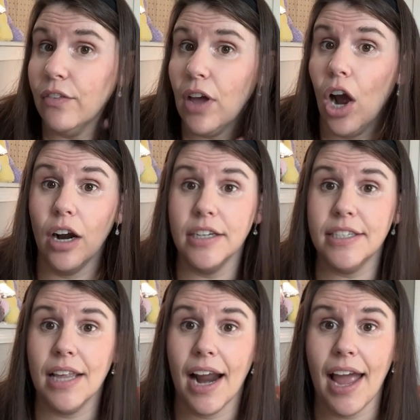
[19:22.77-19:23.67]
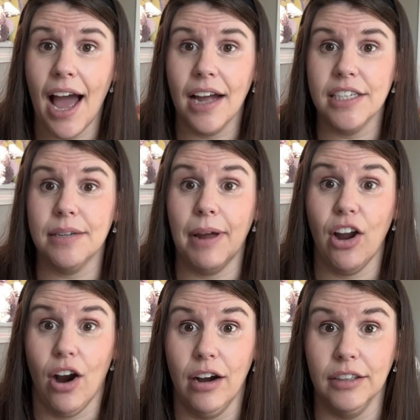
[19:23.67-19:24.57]
hearts that I add to my
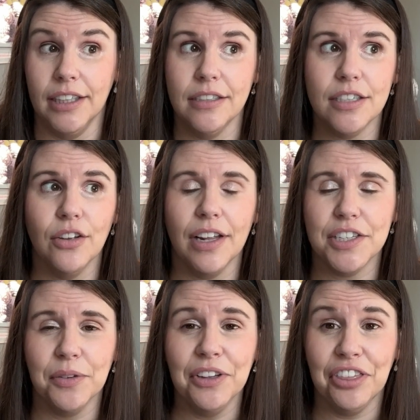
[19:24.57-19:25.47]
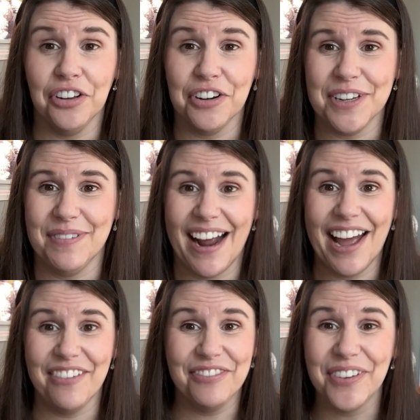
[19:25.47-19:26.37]
garland. So that's only 30, but I
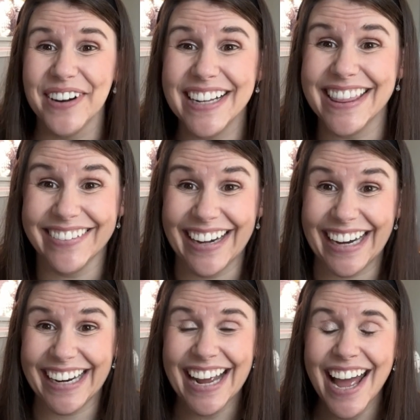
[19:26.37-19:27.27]
have 43.